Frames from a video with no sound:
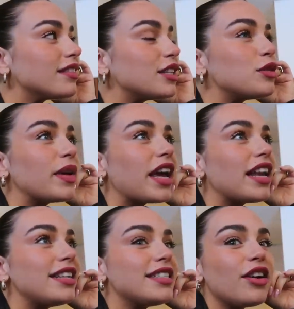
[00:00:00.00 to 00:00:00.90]
the
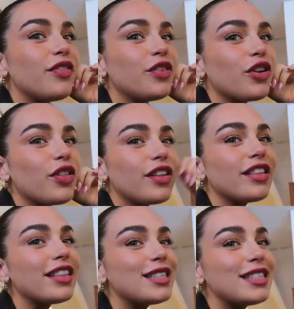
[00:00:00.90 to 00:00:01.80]
spaghetti stuff, you know, the
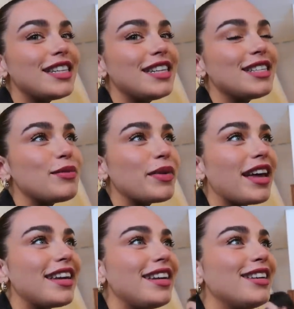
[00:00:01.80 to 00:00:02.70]
tin
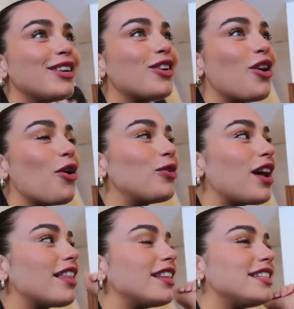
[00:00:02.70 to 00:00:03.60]
spaghetti, cold
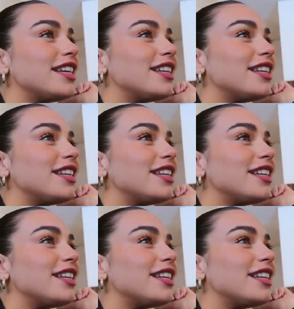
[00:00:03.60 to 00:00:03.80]
out of the tin.